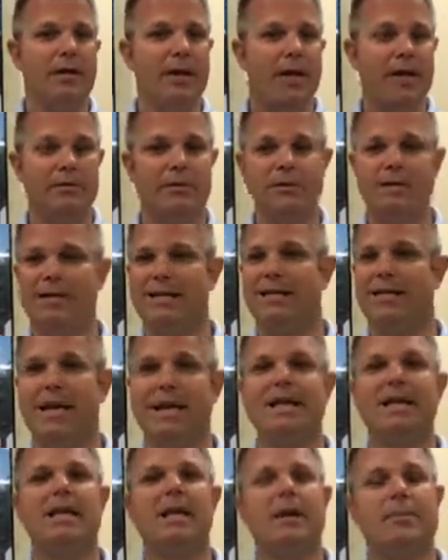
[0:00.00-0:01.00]
I would say
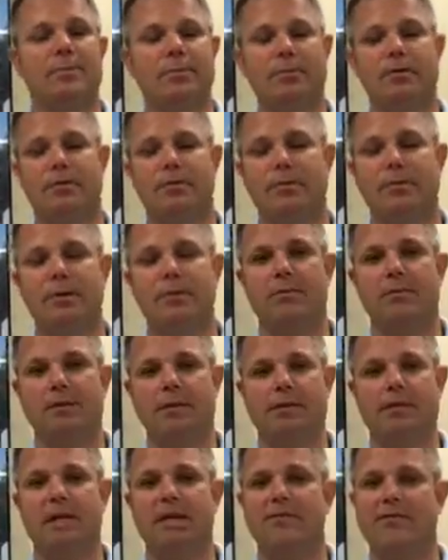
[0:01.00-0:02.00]
99% of the people
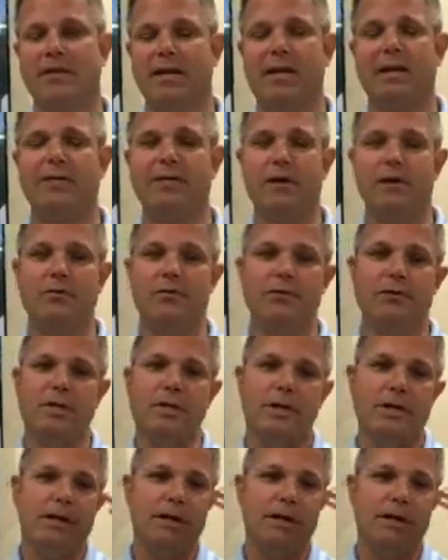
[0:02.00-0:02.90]
that take VA loans